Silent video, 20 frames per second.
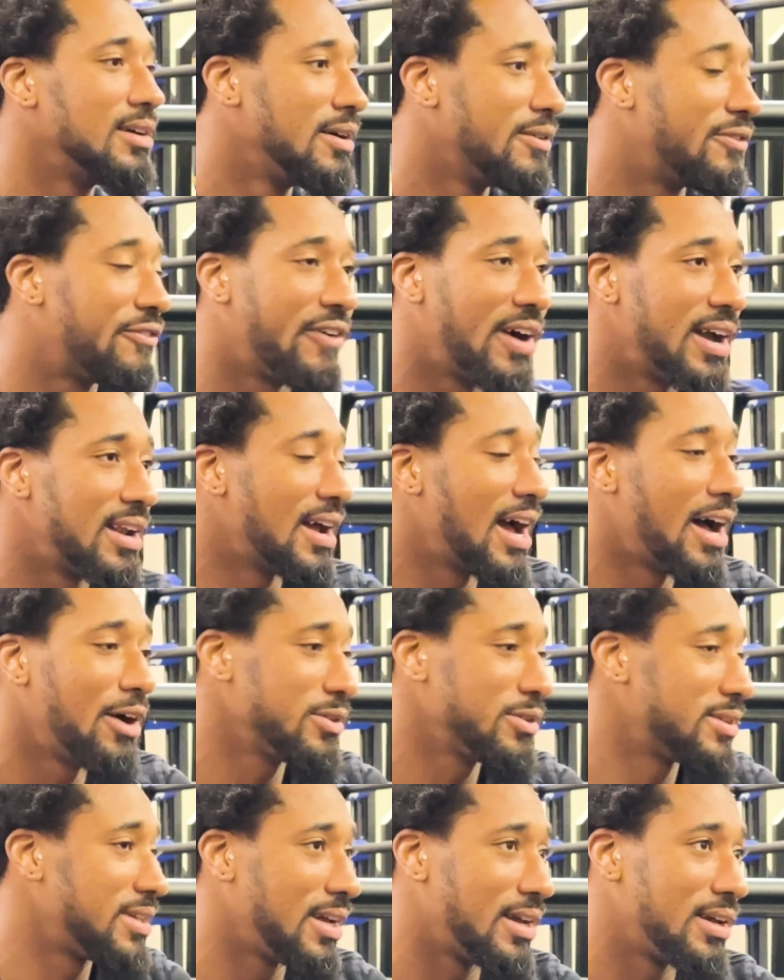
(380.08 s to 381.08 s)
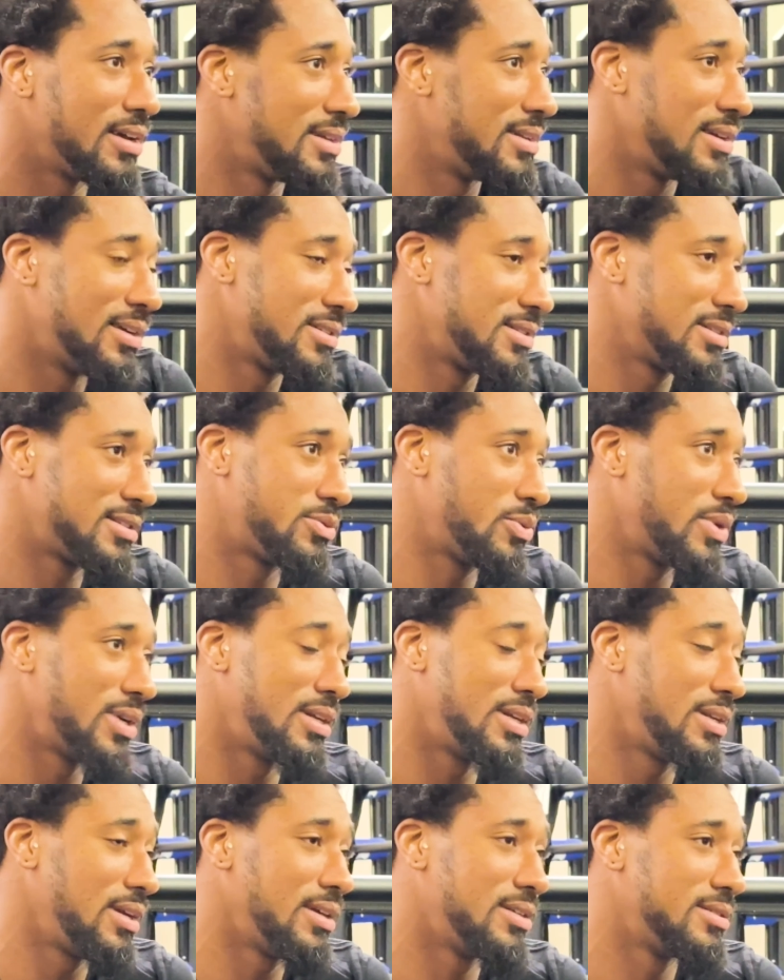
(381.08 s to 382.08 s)
fighter out there, and that's just what
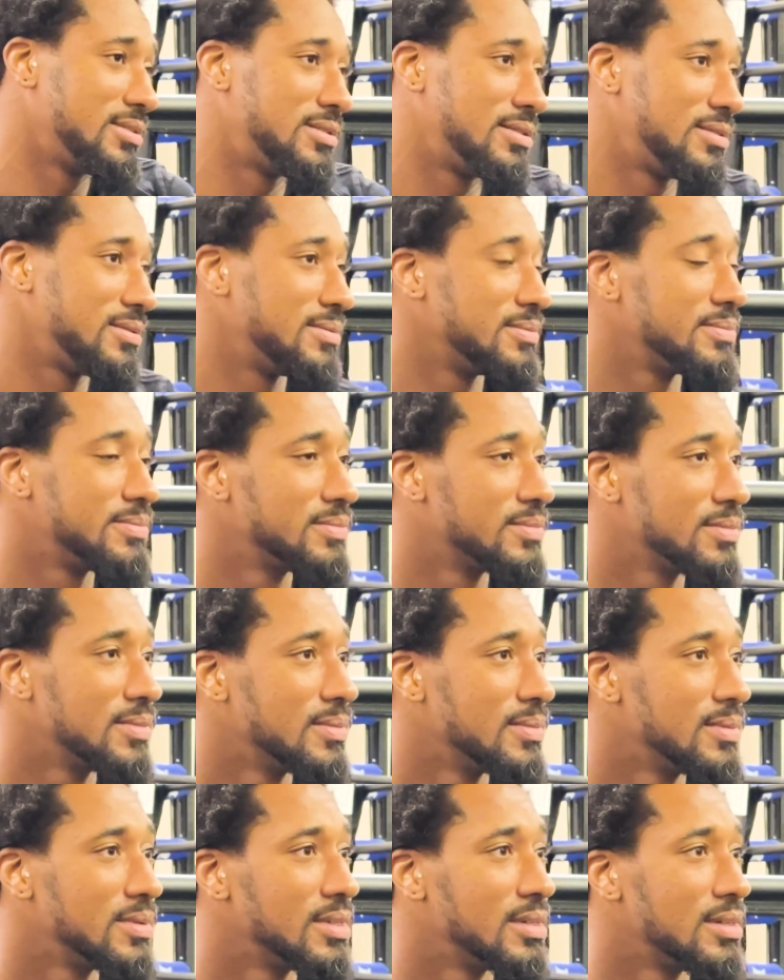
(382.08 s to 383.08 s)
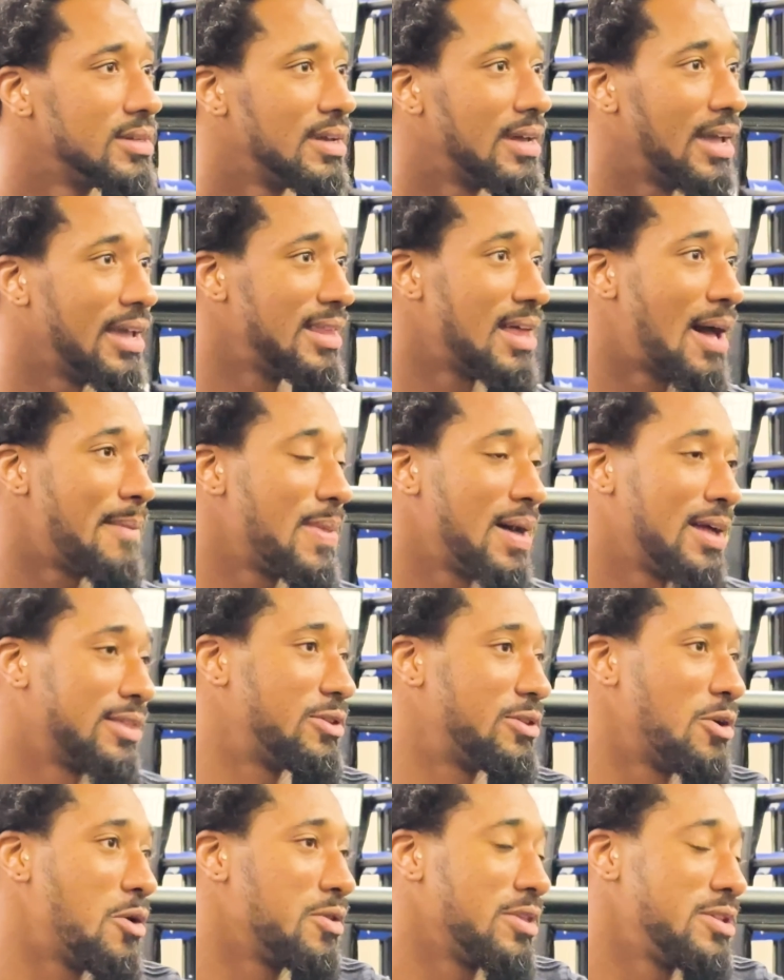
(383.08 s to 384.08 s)
it is. And I'm not
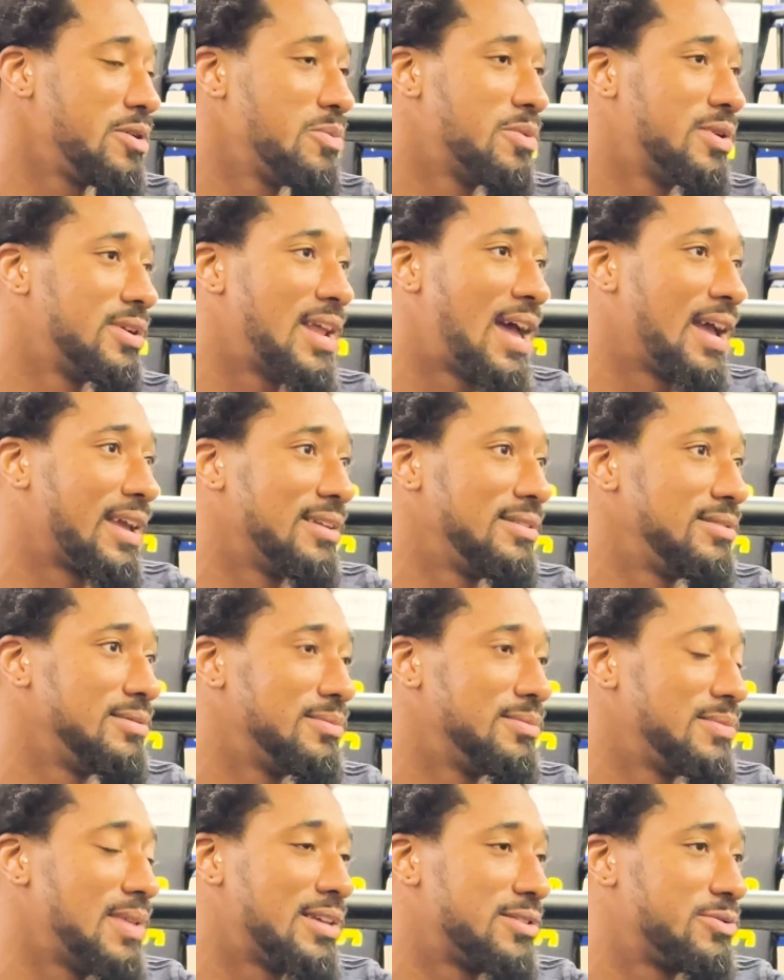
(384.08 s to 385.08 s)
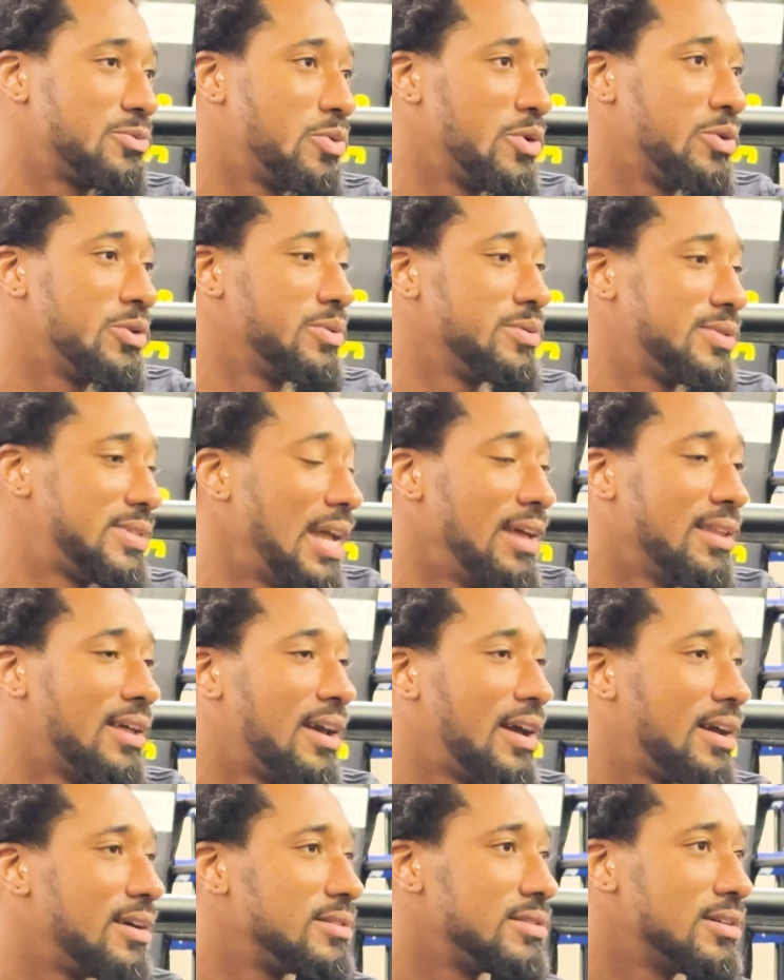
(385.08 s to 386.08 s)
the only one that can, that will say
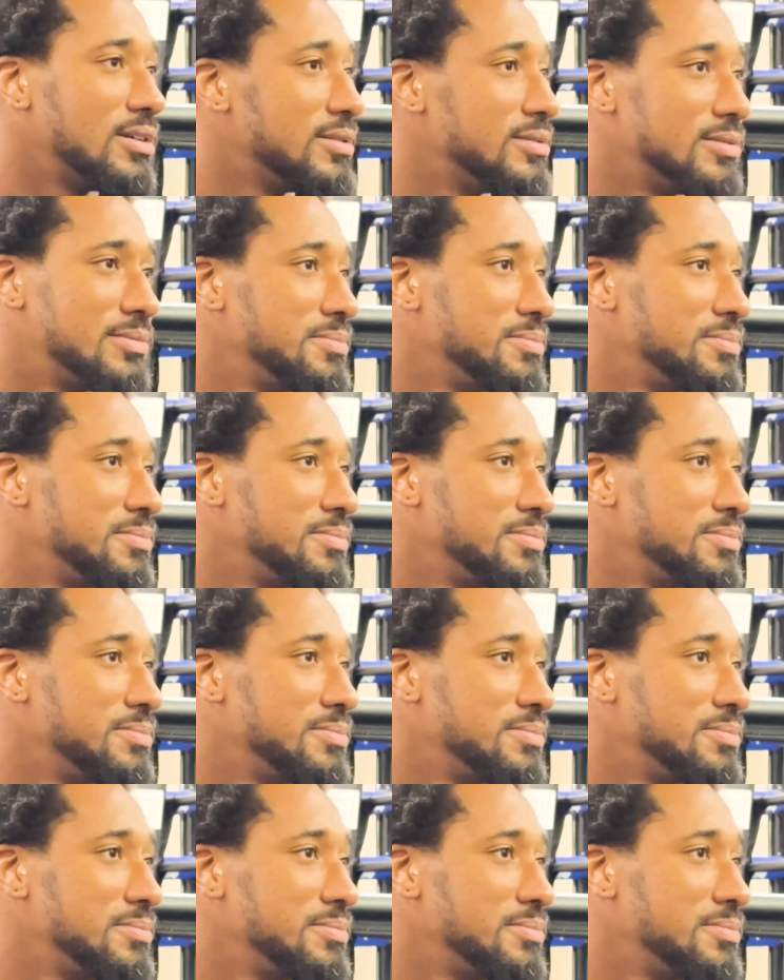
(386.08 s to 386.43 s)
that, so.